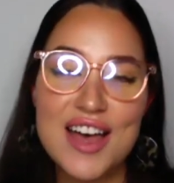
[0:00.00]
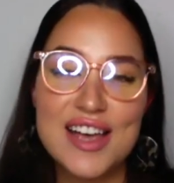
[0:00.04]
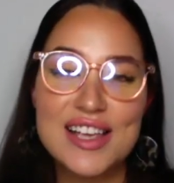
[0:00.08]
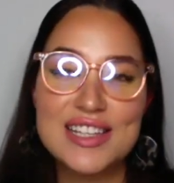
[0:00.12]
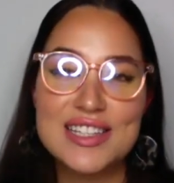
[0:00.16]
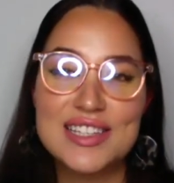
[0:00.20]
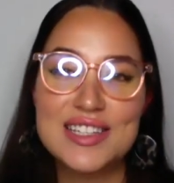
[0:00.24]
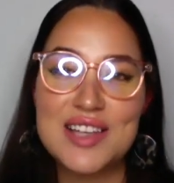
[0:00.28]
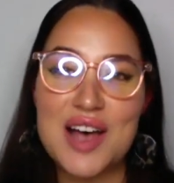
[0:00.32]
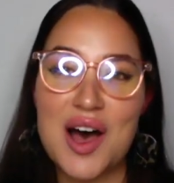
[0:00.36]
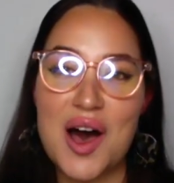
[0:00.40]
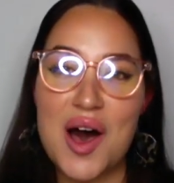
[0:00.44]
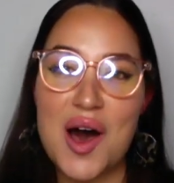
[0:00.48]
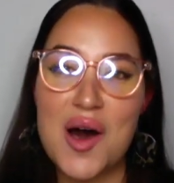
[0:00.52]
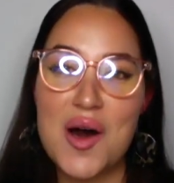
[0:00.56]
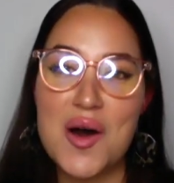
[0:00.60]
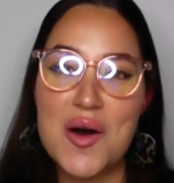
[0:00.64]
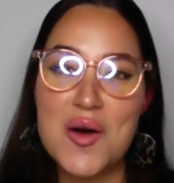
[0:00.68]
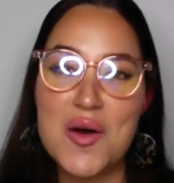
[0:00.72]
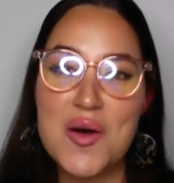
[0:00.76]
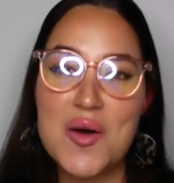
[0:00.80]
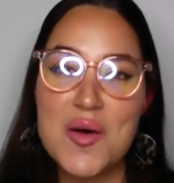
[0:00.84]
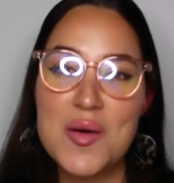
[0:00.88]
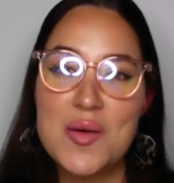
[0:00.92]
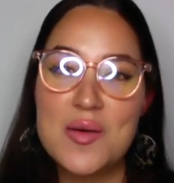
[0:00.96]

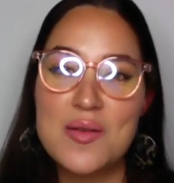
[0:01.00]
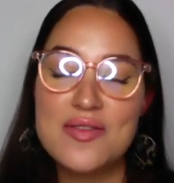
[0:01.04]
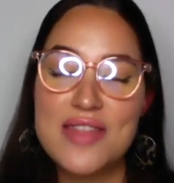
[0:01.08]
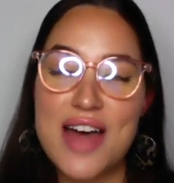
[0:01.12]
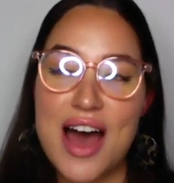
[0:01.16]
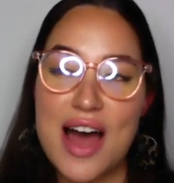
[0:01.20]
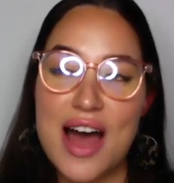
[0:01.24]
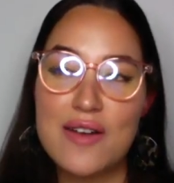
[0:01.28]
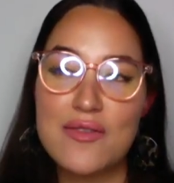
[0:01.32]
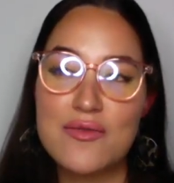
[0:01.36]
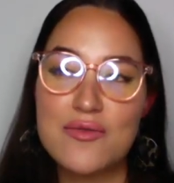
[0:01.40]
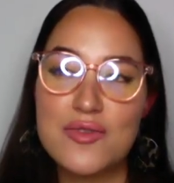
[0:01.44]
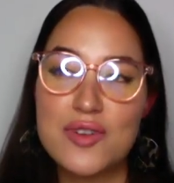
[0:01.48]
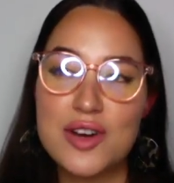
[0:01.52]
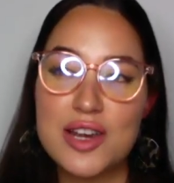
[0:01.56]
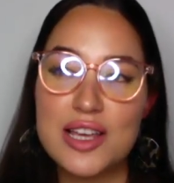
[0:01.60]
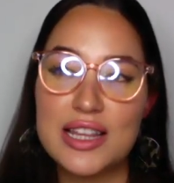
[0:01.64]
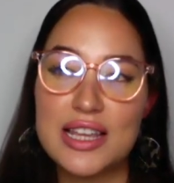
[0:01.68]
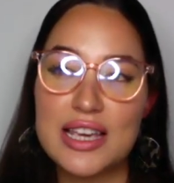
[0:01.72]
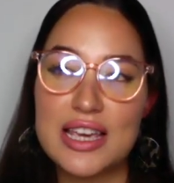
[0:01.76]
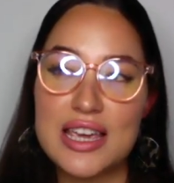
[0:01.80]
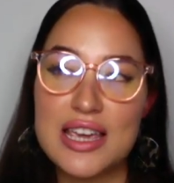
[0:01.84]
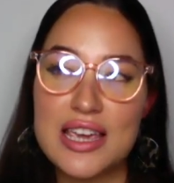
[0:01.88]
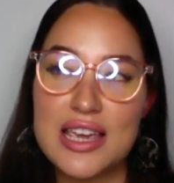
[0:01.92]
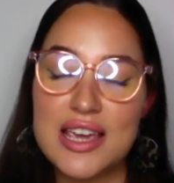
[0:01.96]
So that
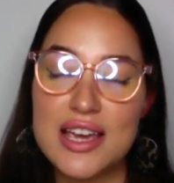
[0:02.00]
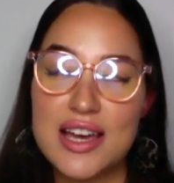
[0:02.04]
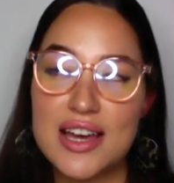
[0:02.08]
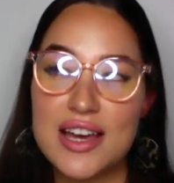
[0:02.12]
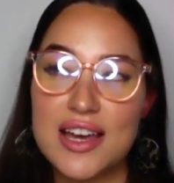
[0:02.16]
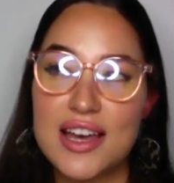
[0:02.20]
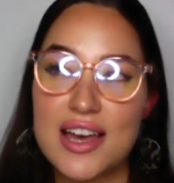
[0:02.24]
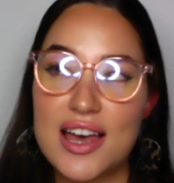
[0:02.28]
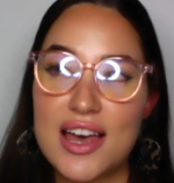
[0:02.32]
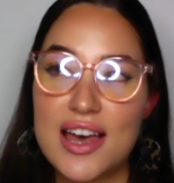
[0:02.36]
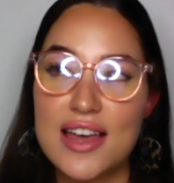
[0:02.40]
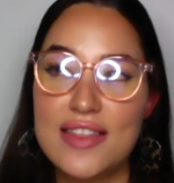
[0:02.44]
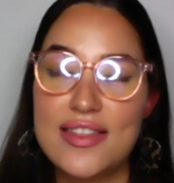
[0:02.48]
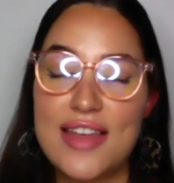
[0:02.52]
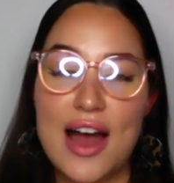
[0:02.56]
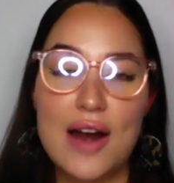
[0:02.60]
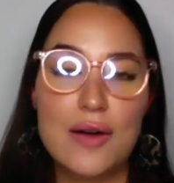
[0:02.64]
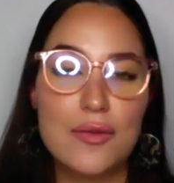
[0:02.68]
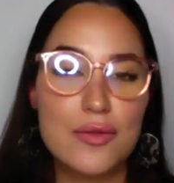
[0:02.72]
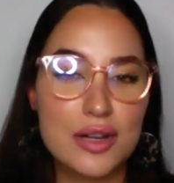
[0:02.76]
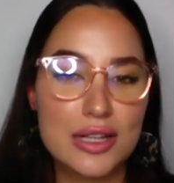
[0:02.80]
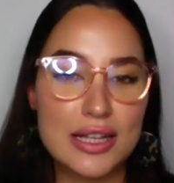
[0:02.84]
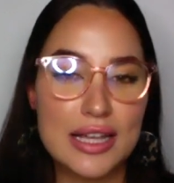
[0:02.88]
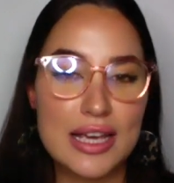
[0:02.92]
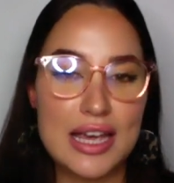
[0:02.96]
really
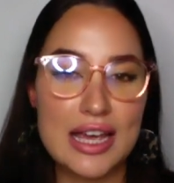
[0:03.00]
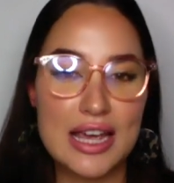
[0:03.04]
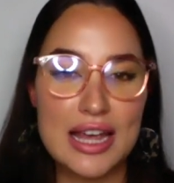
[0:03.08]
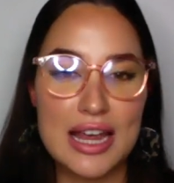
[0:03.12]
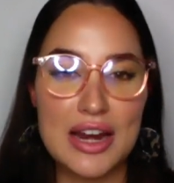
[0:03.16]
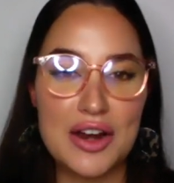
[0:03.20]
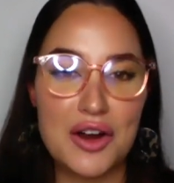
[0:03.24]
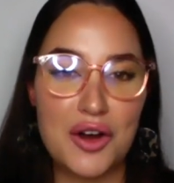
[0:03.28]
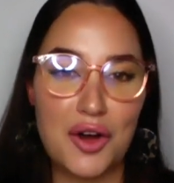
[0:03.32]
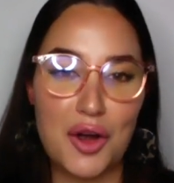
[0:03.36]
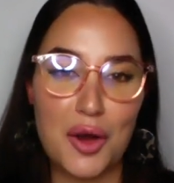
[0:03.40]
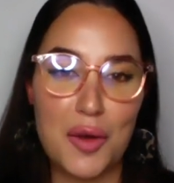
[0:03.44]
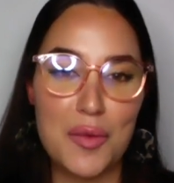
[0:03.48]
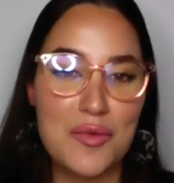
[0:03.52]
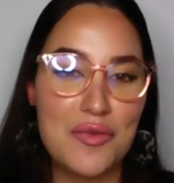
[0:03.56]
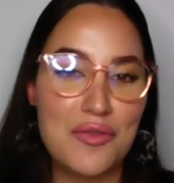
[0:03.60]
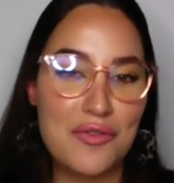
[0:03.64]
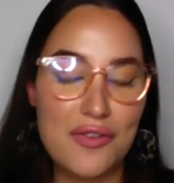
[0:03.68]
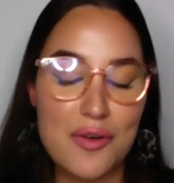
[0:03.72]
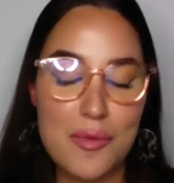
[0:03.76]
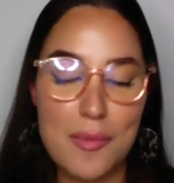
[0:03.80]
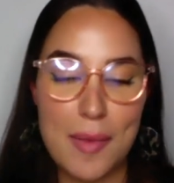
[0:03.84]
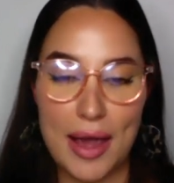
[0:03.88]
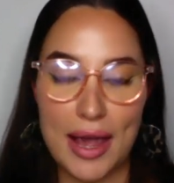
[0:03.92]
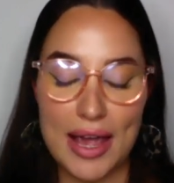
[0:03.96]
hit home
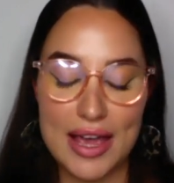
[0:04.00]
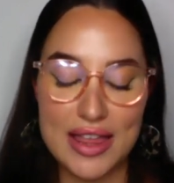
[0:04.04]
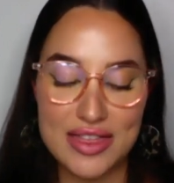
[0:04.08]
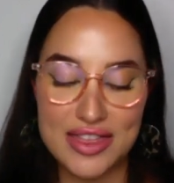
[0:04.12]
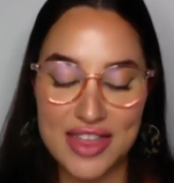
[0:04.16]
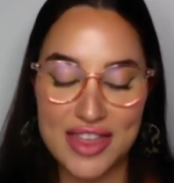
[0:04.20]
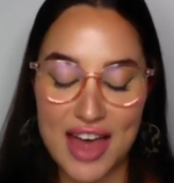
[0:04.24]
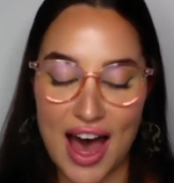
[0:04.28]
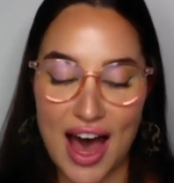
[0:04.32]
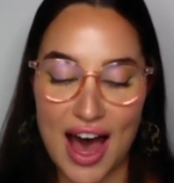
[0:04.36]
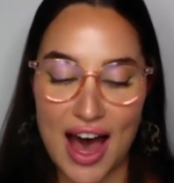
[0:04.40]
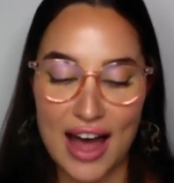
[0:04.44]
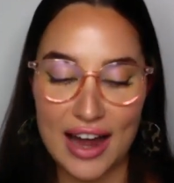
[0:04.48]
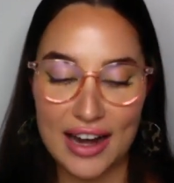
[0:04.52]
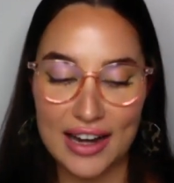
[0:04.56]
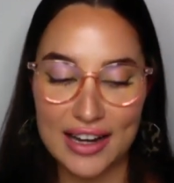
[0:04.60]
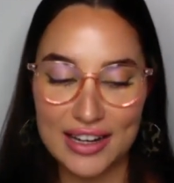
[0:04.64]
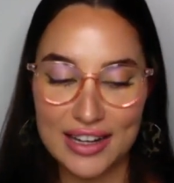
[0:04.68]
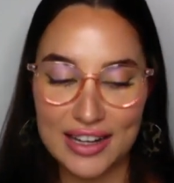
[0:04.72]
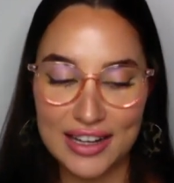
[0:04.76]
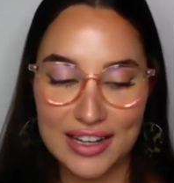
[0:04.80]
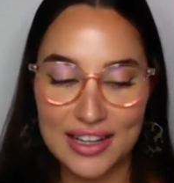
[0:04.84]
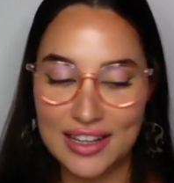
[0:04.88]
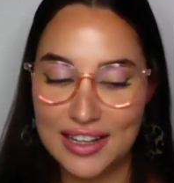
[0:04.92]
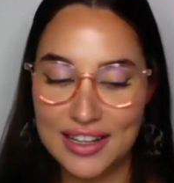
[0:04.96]
for me, that
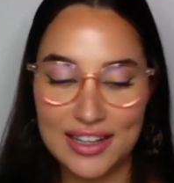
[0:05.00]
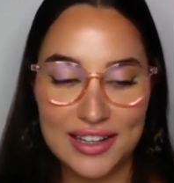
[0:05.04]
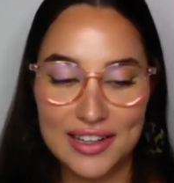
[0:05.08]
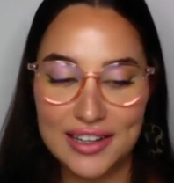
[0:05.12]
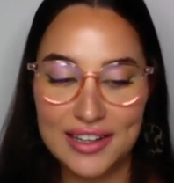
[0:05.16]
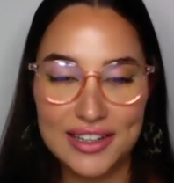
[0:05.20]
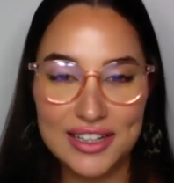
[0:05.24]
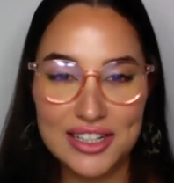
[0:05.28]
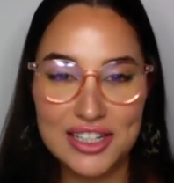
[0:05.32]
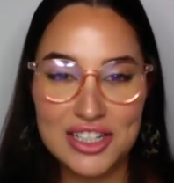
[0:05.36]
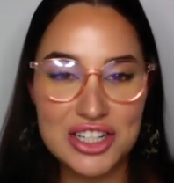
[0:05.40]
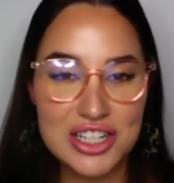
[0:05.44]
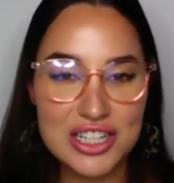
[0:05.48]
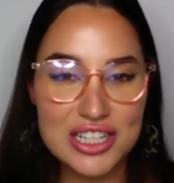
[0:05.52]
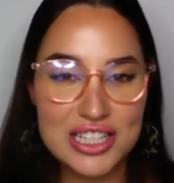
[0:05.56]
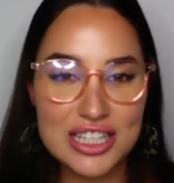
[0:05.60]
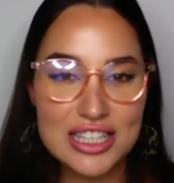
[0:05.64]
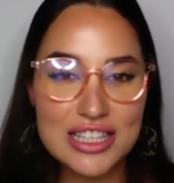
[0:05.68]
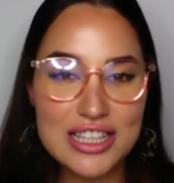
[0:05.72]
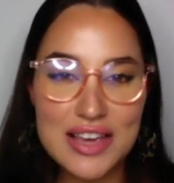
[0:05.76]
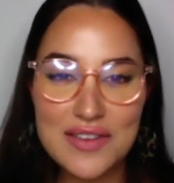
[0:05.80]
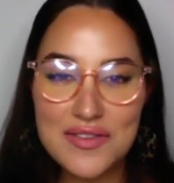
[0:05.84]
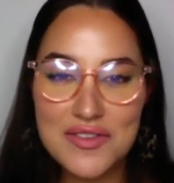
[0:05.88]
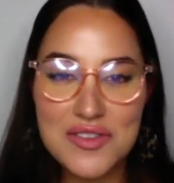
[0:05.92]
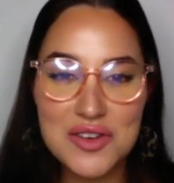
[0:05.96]
just
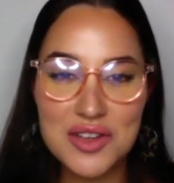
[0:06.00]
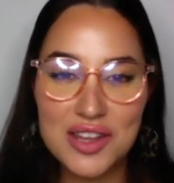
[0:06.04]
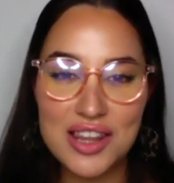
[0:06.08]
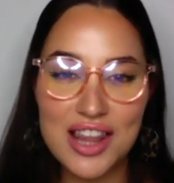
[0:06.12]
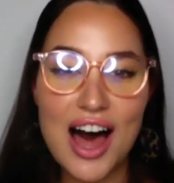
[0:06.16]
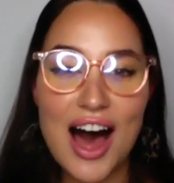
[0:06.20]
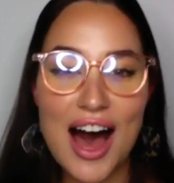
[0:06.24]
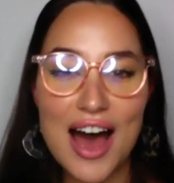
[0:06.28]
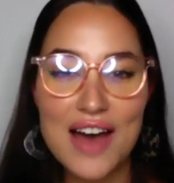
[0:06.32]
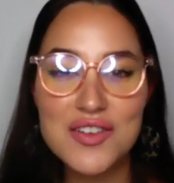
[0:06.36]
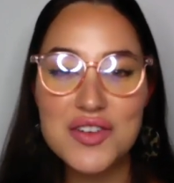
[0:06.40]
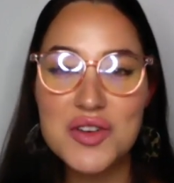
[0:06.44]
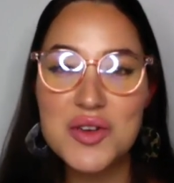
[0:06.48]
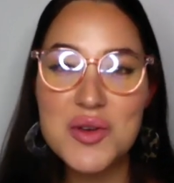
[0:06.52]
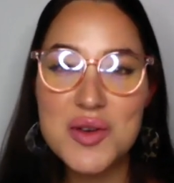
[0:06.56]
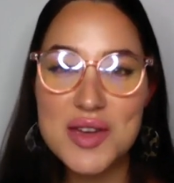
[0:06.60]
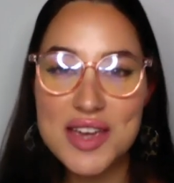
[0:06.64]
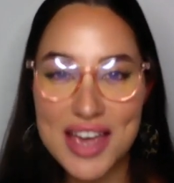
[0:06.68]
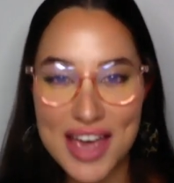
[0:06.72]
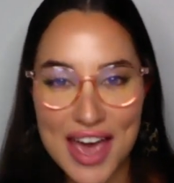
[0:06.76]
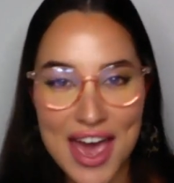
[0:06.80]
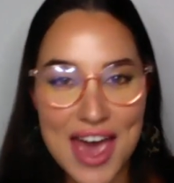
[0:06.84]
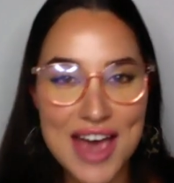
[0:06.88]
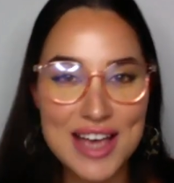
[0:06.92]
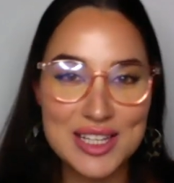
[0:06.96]
live your life. Who
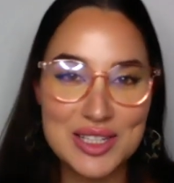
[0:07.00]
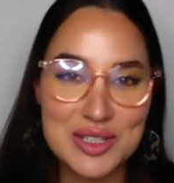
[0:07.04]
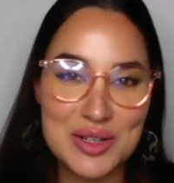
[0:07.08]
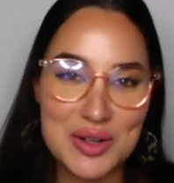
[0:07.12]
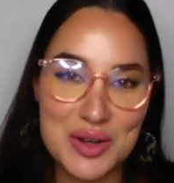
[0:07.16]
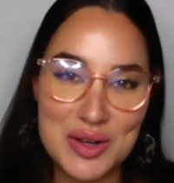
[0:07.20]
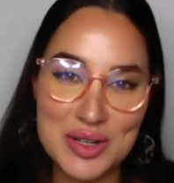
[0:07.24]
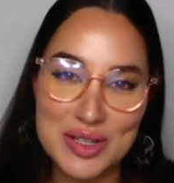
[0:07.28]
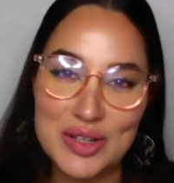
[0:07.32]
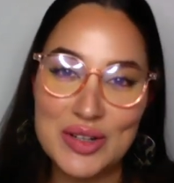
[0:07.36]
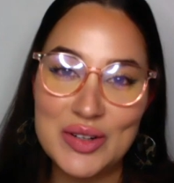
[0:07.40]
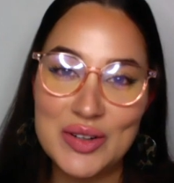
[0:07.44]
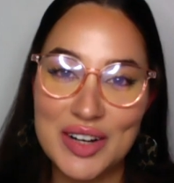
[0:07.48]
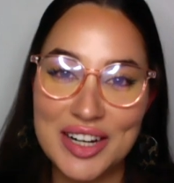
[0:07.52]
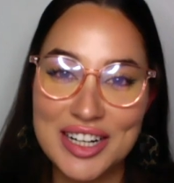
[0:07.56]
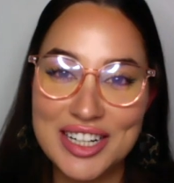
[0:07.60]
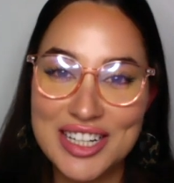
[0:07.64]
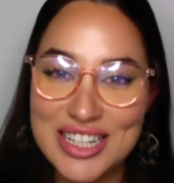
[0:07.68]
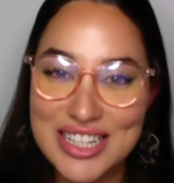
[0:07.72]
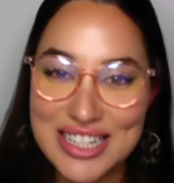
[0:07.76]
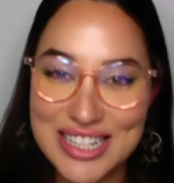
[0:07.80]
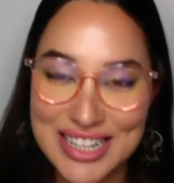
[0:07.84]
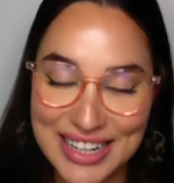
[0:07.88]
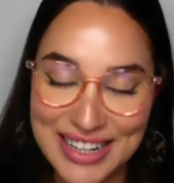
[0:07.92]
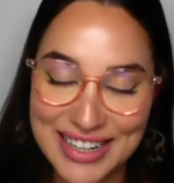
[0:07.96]
cares who's
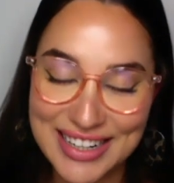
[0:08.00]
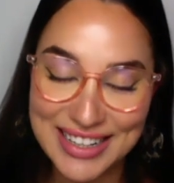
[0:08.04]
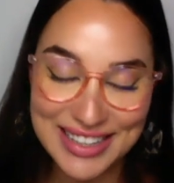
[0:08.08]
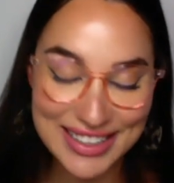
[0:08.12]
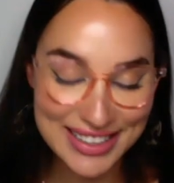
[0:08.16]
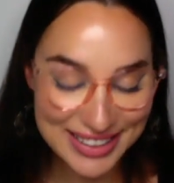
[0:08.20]
watching?